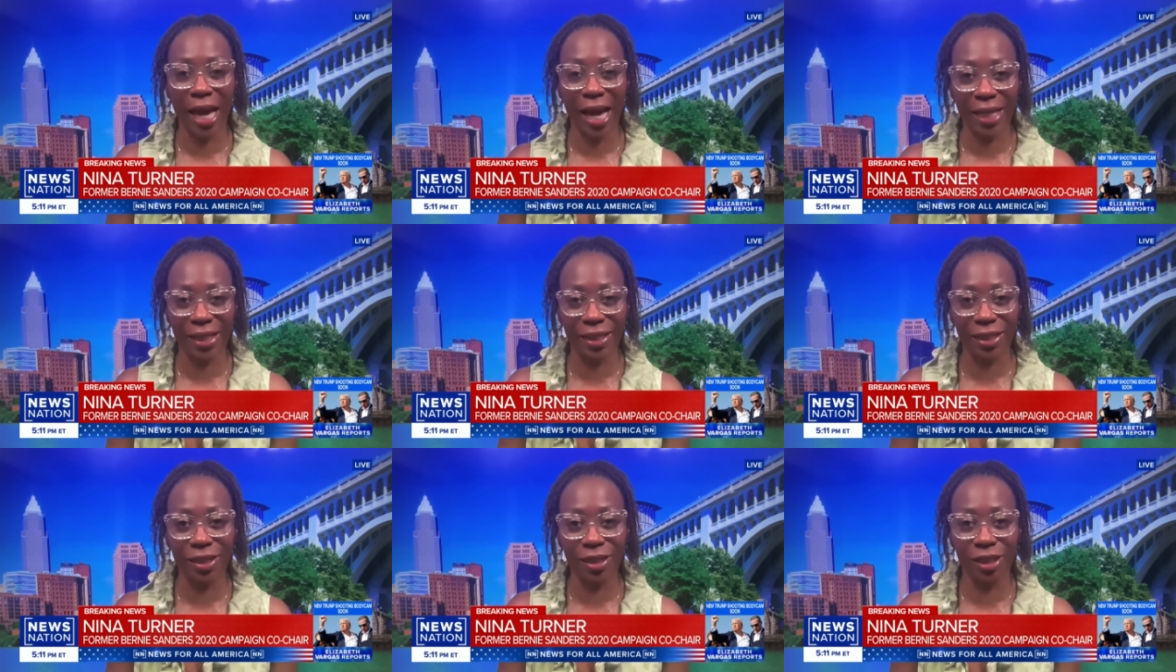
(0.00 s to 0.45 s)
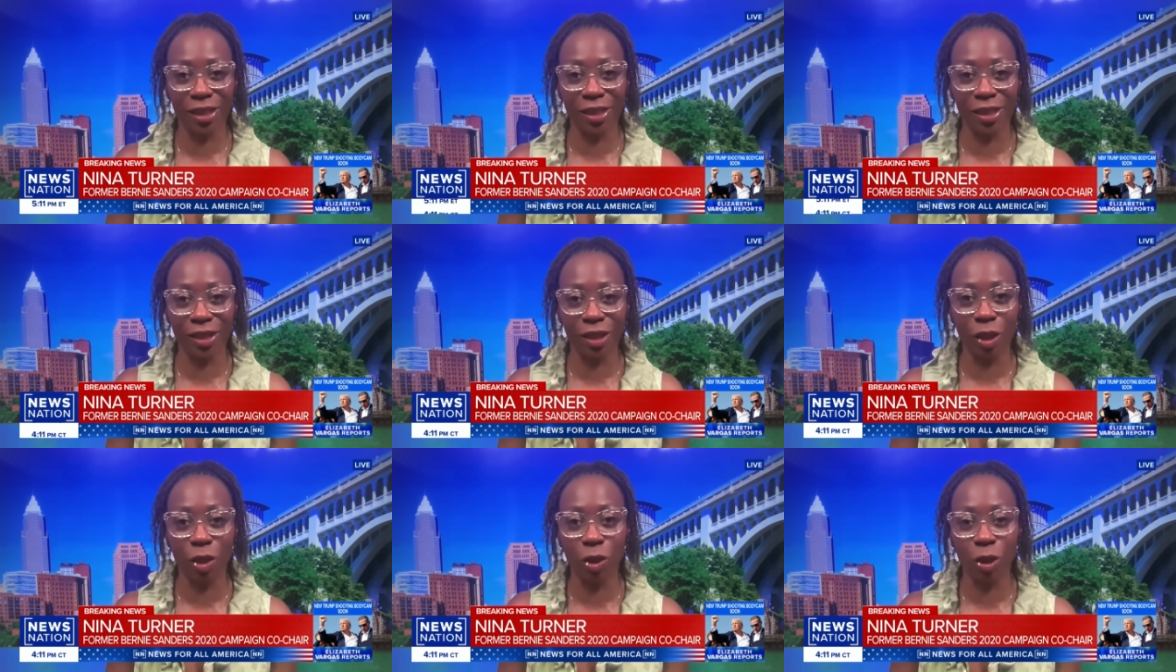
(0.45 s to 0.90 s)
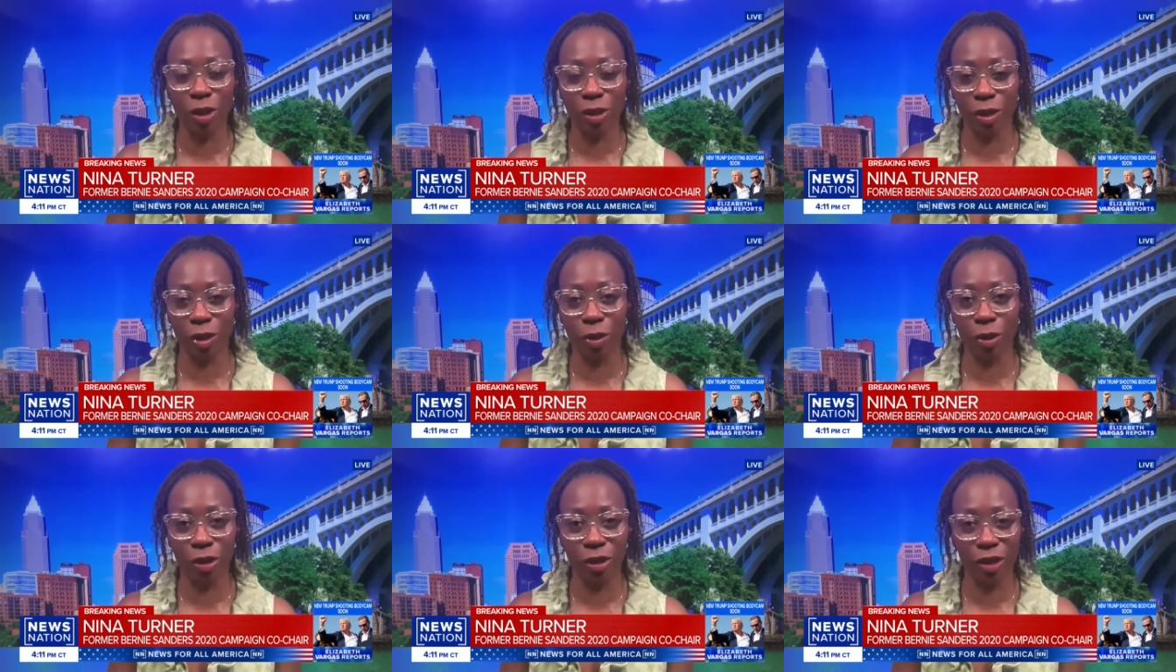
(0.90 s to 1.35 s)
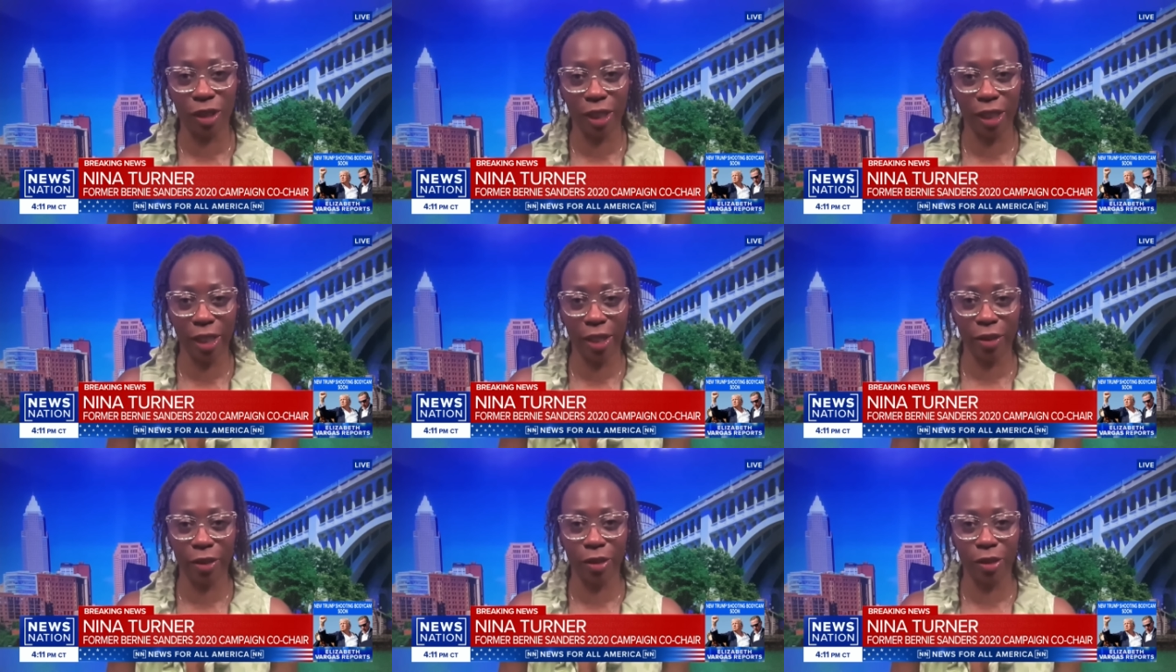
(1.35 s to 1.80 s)
oxygen is going towards the
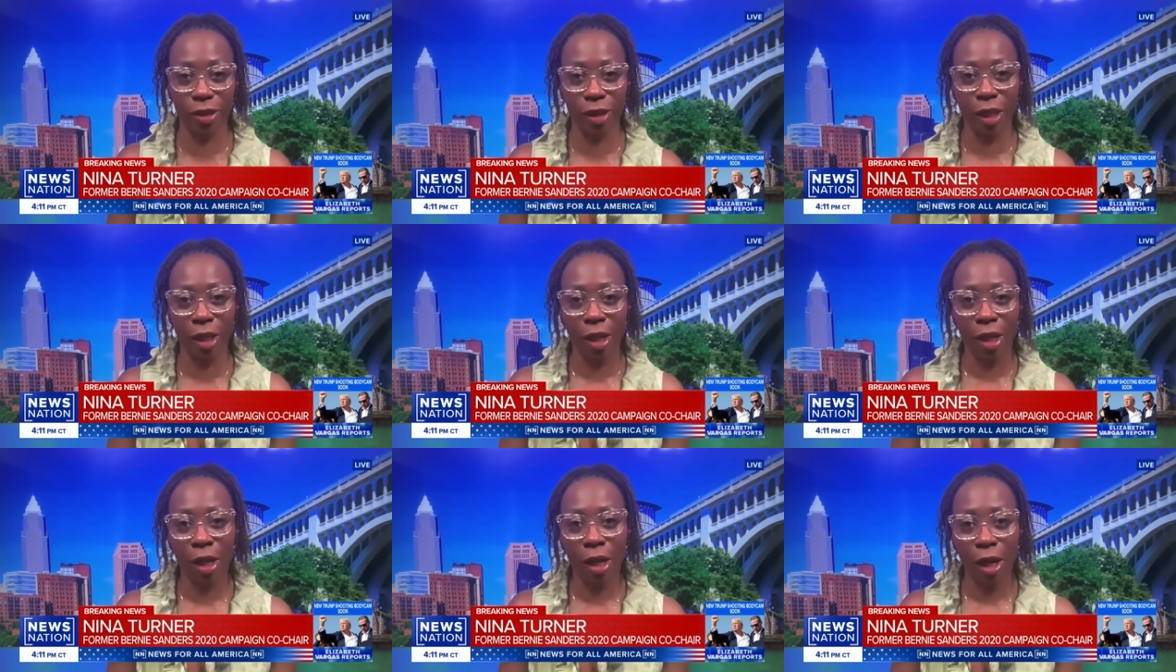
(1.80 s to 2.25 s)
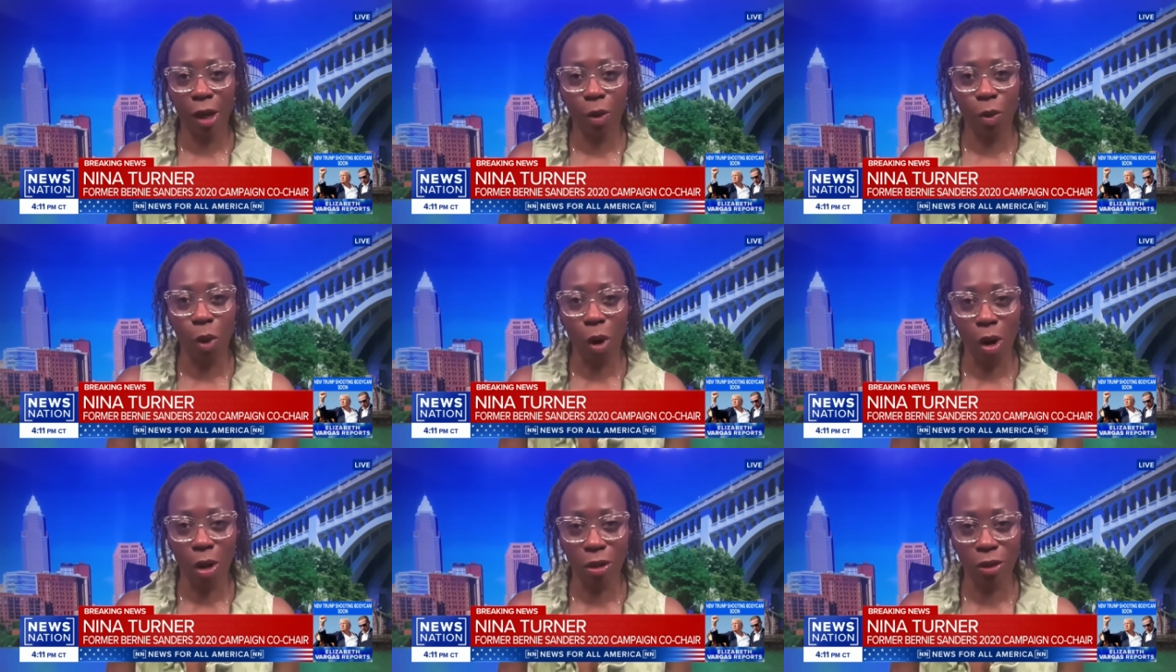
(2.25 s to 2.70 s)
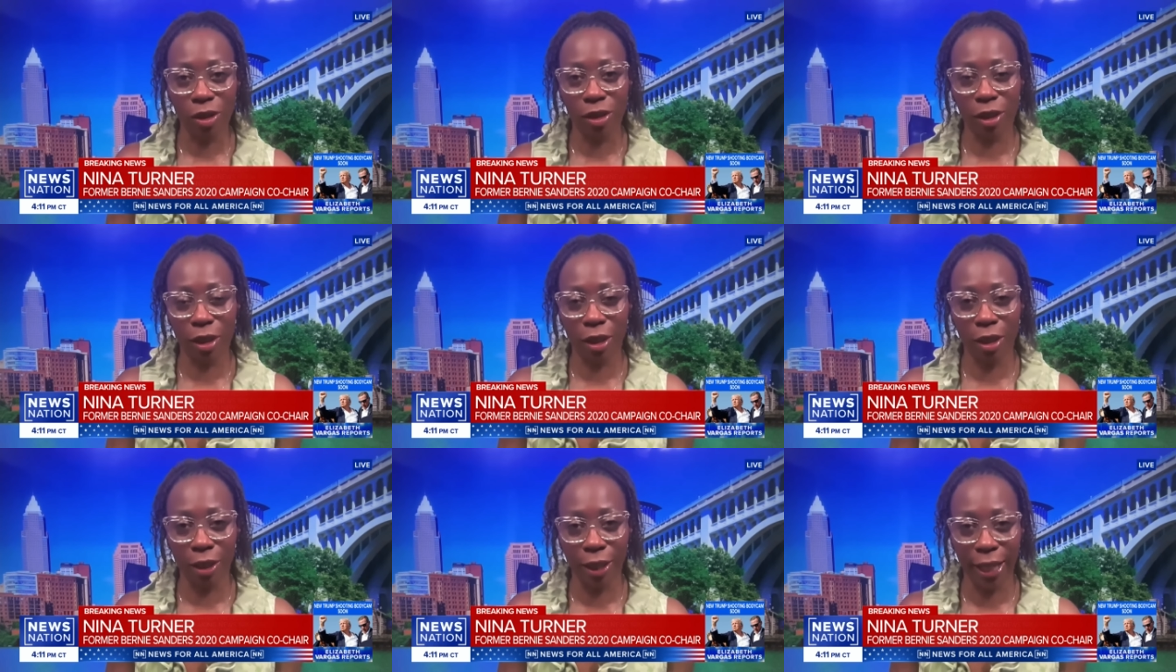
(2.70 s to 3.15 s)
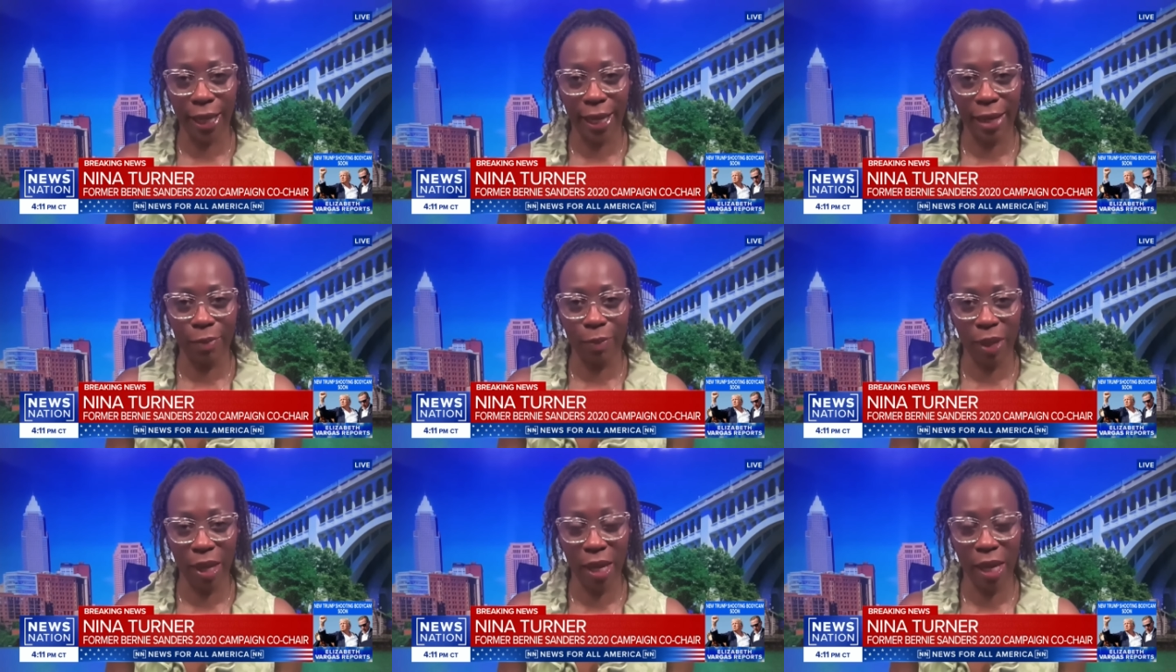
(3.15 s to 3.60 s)
Harris Walz uh,
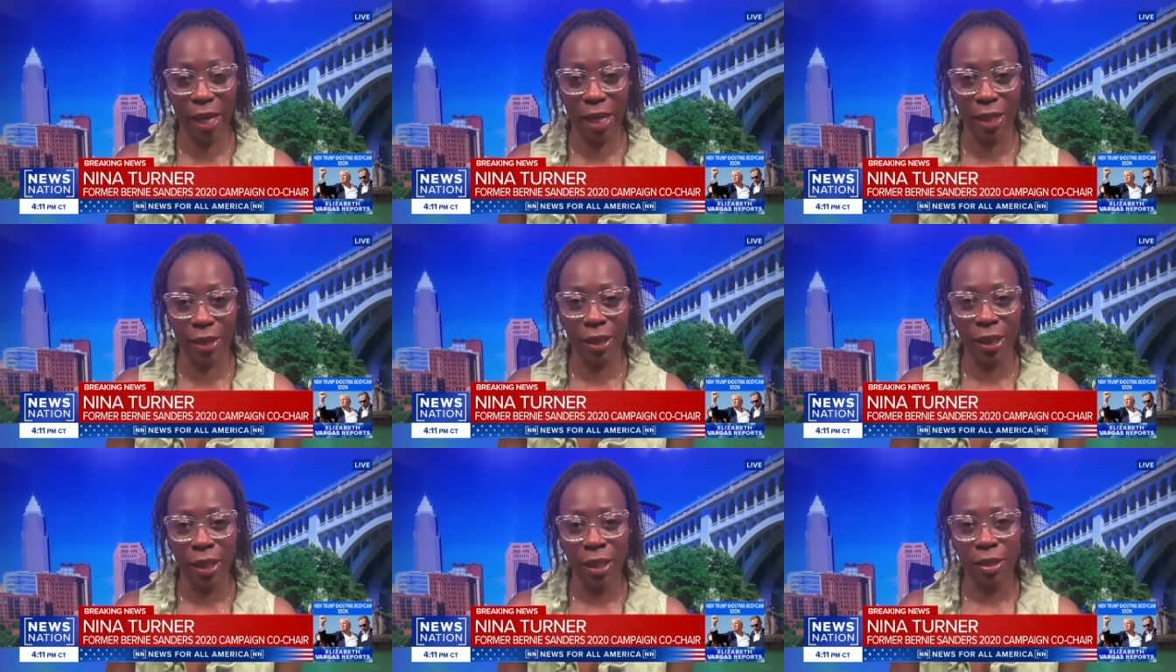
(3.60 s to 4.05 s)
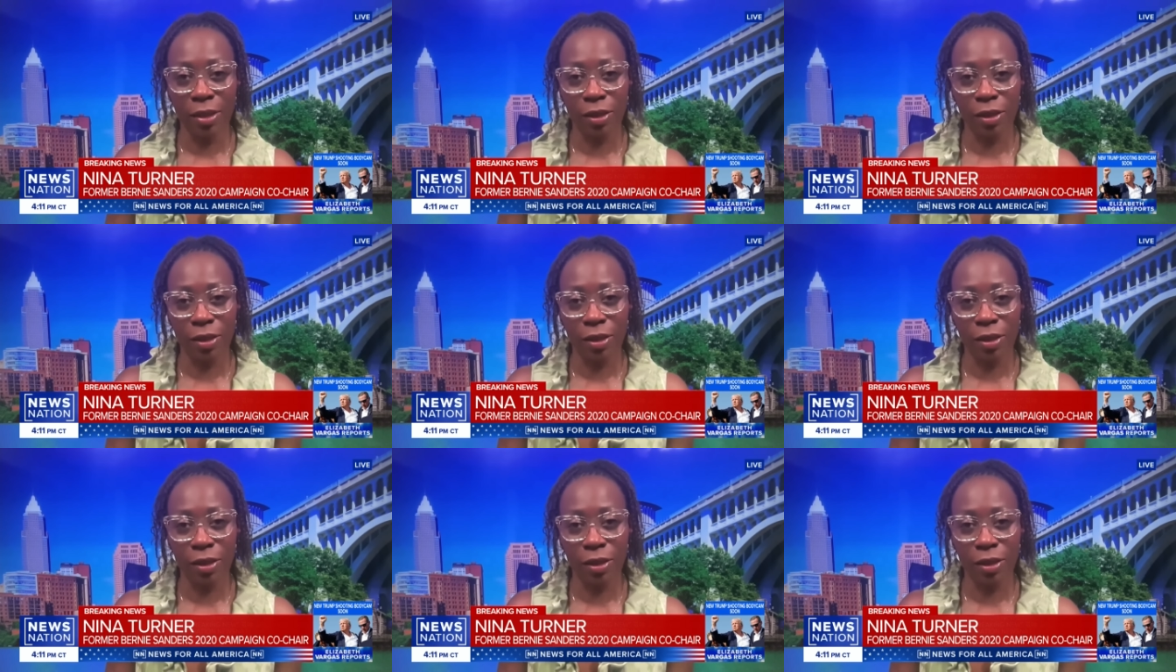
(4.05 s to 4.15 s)
campaign.